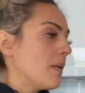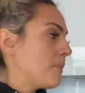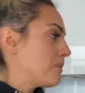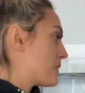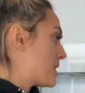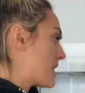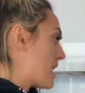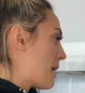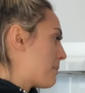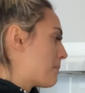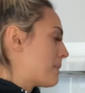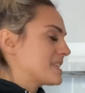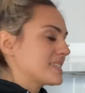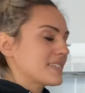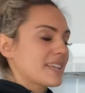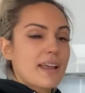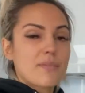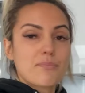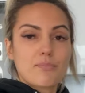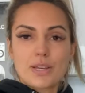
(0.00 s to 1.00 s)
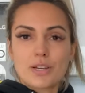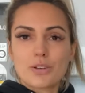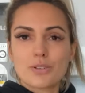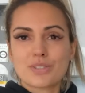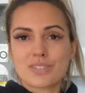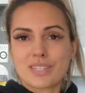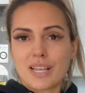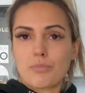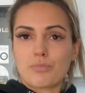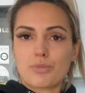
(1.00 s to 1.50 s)
I'm gonna have my same
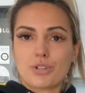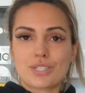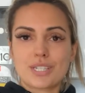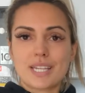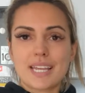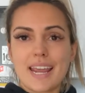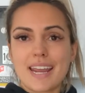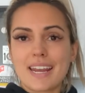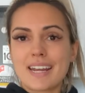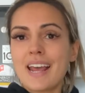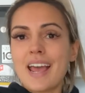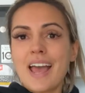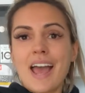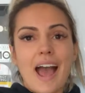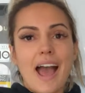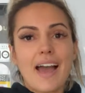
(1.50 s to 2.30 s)
meals, same routine,